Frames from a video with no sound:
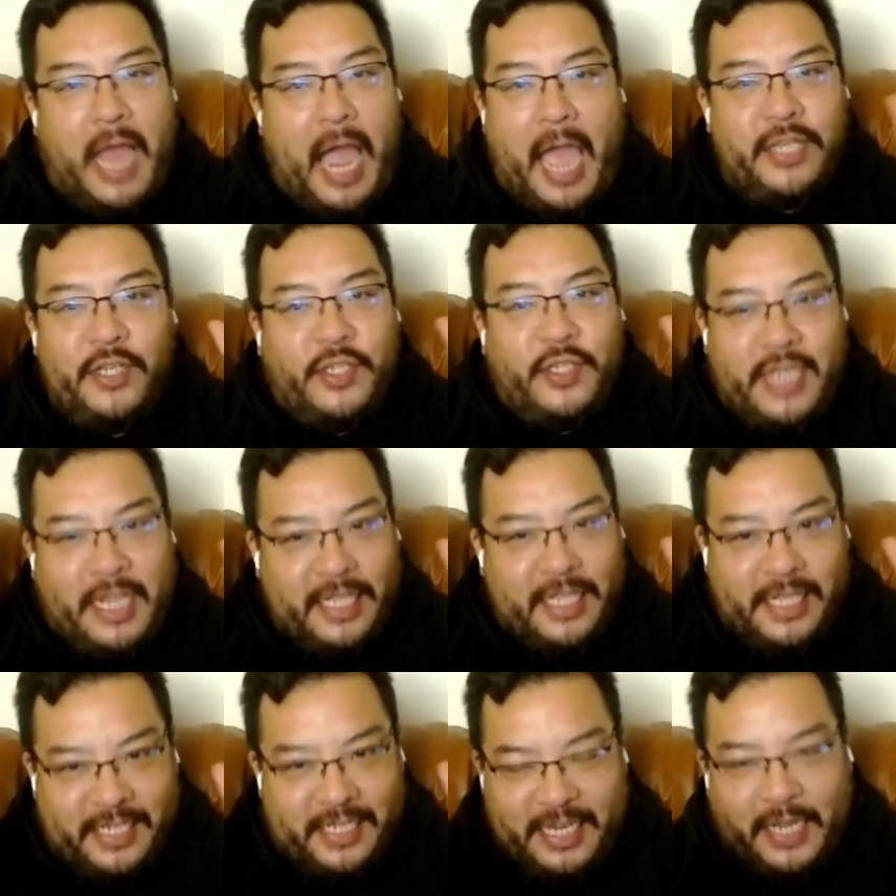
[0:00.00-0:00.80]
I just
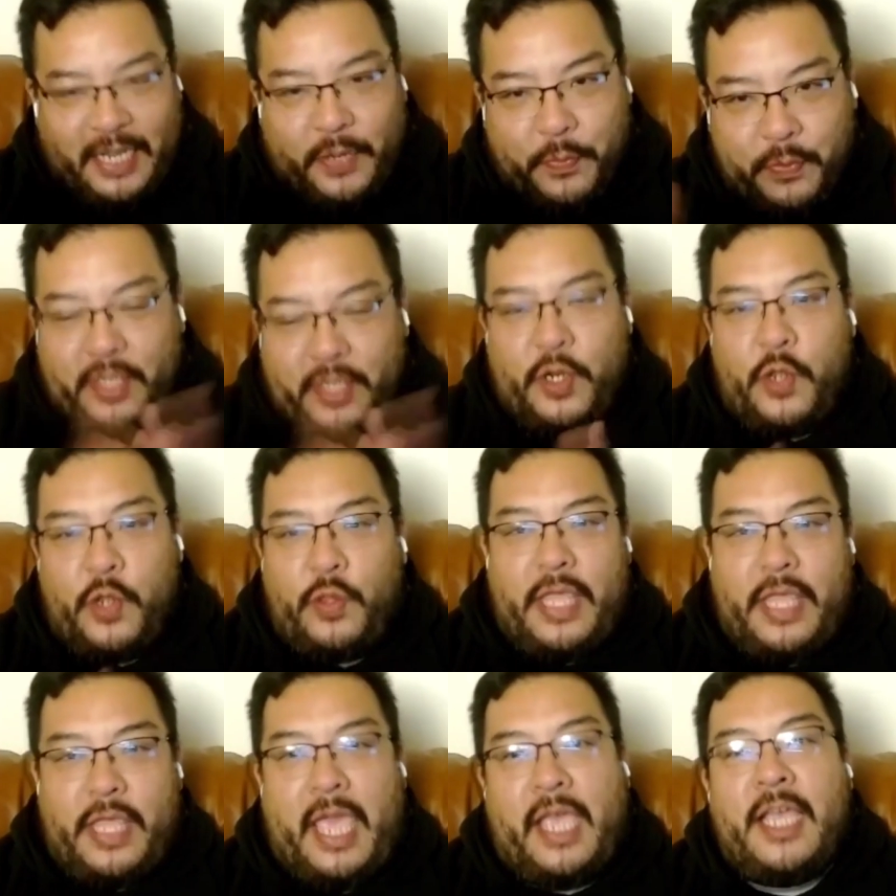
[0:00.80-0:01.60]
like to stick with the new
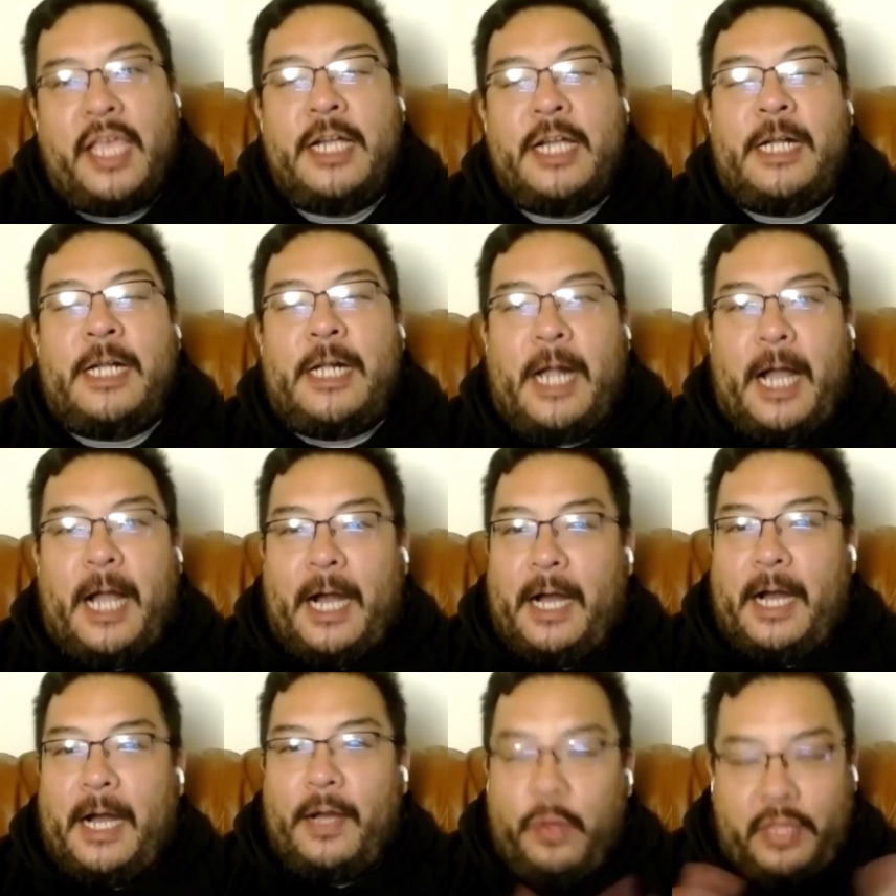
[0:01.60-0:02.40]
thing,
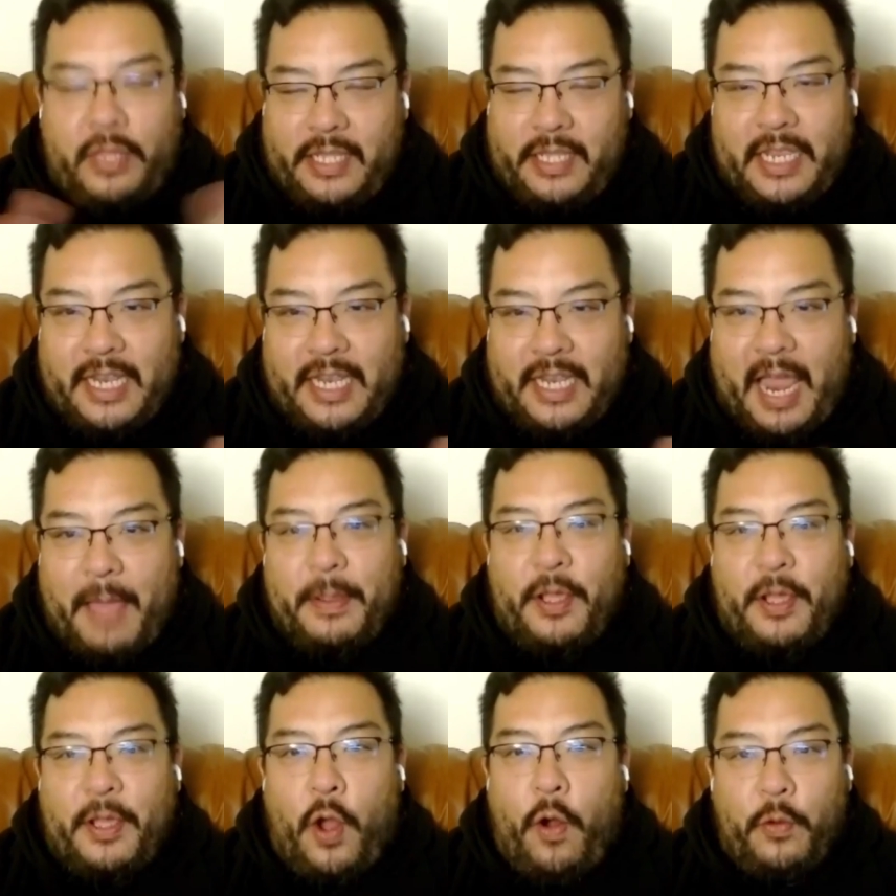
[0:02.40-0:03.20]
with the thing that I've
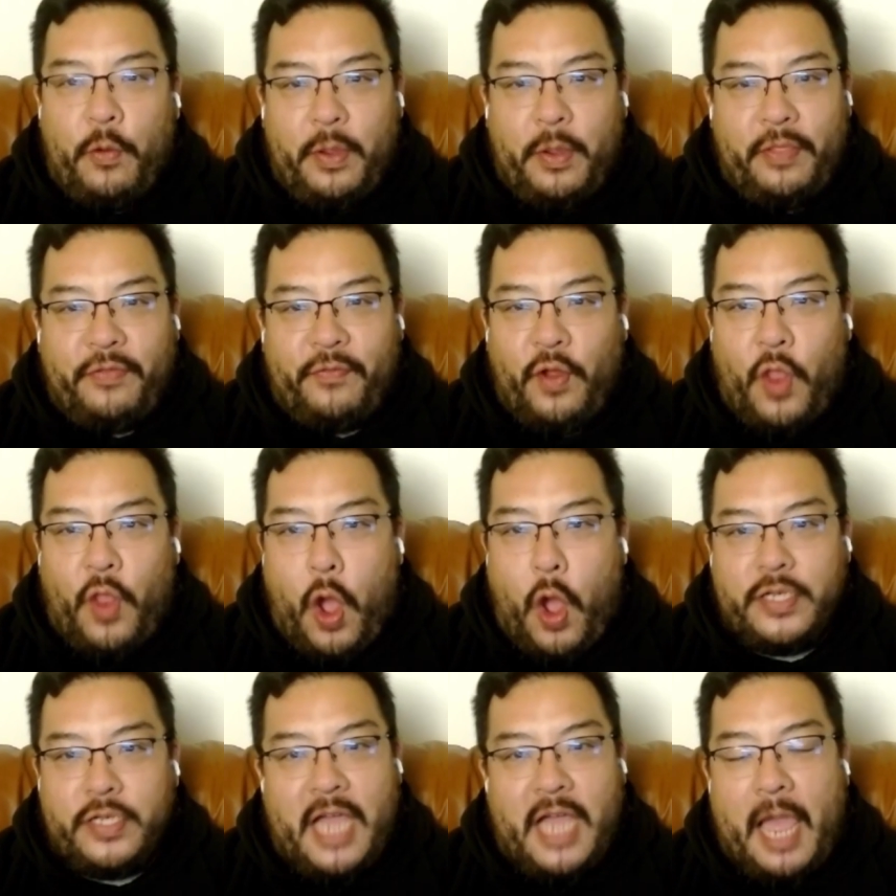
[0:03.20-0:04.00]
been going with for a
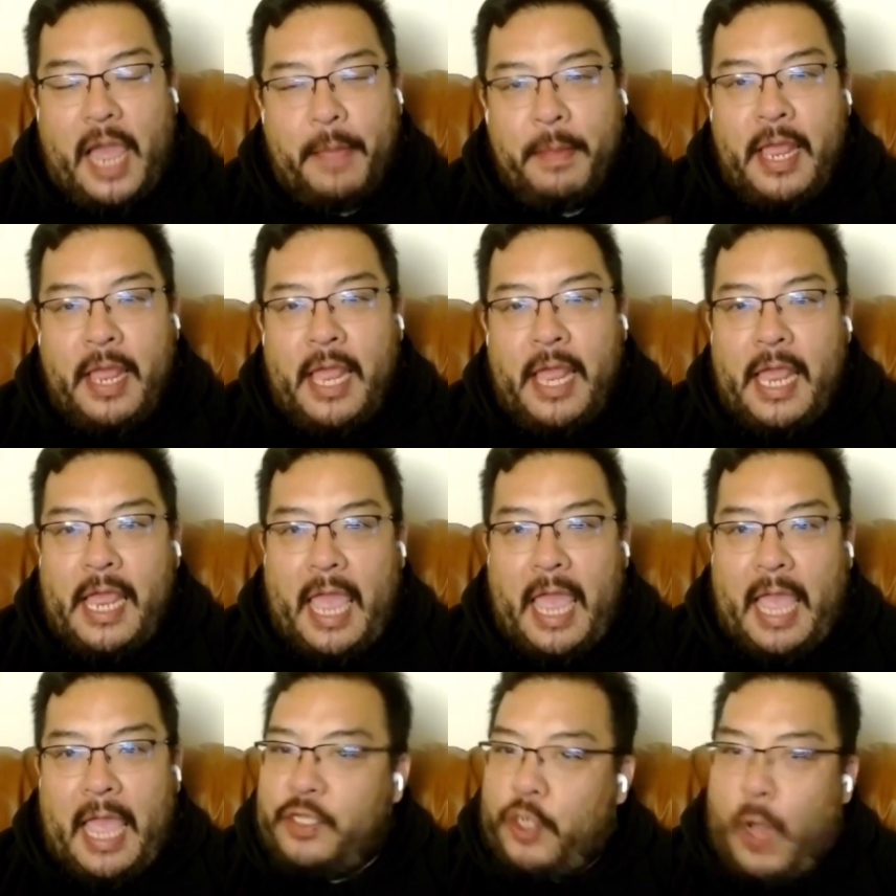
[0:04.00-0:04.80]
long time.
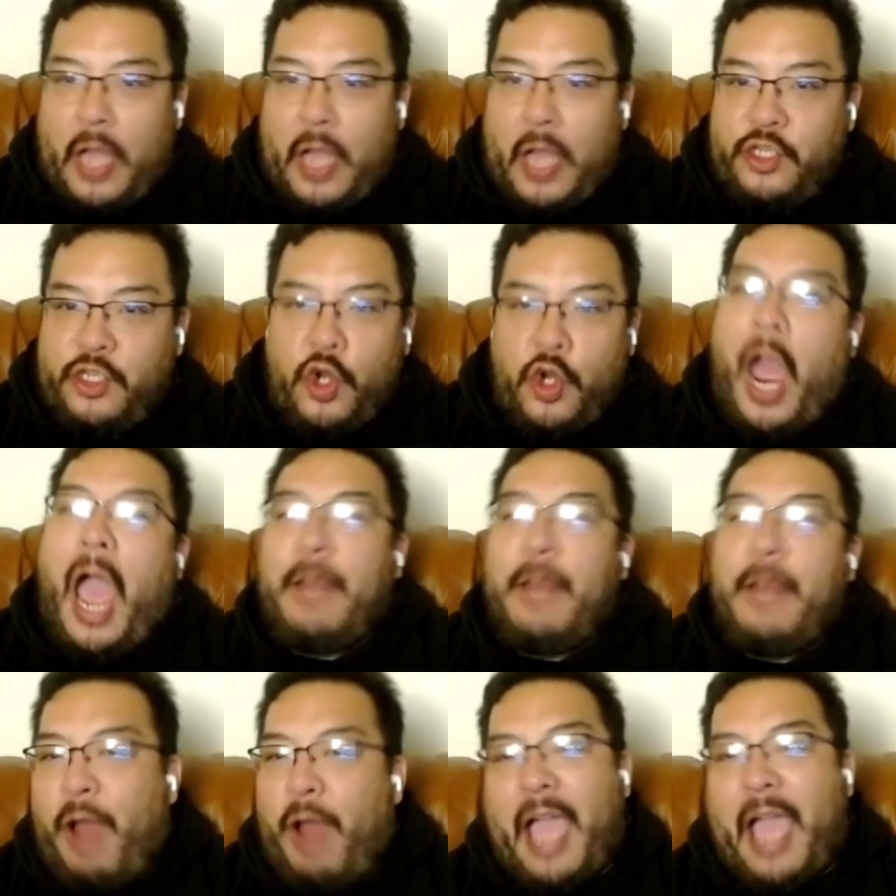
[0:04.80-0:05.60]
And so I
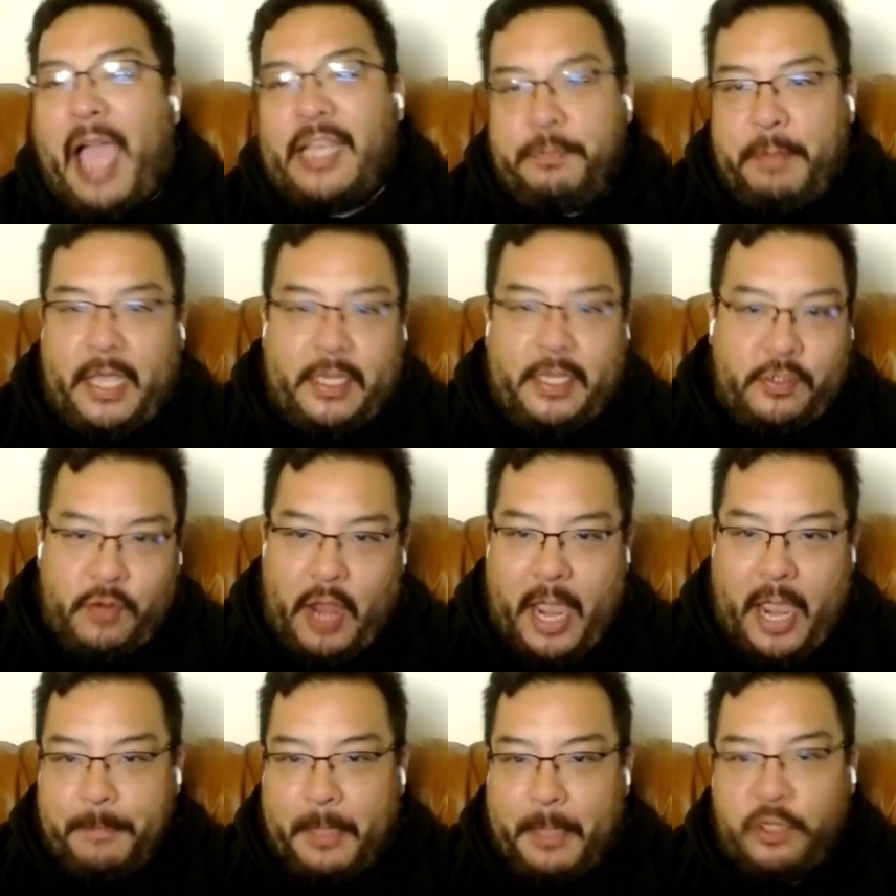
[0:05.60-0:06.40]
tried PrizePicks, right?